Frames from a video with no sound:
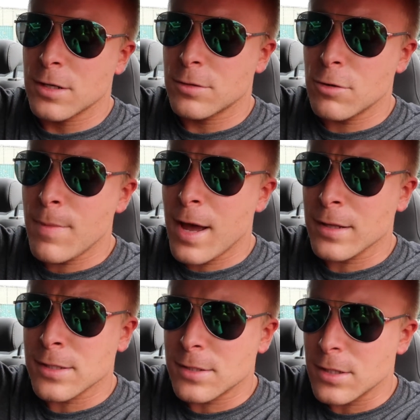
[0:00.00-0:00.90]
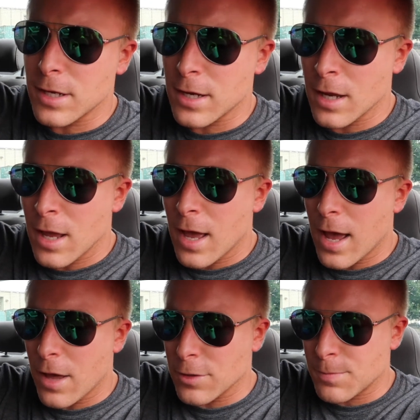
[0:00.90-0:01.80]
So we're about to see
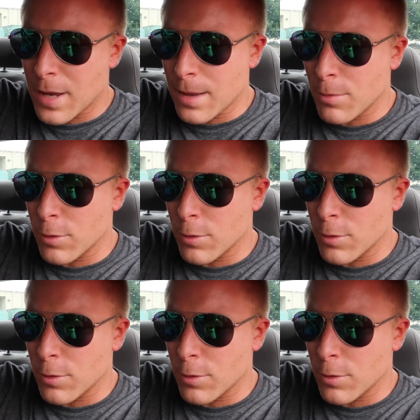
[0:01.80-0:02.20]
how this bad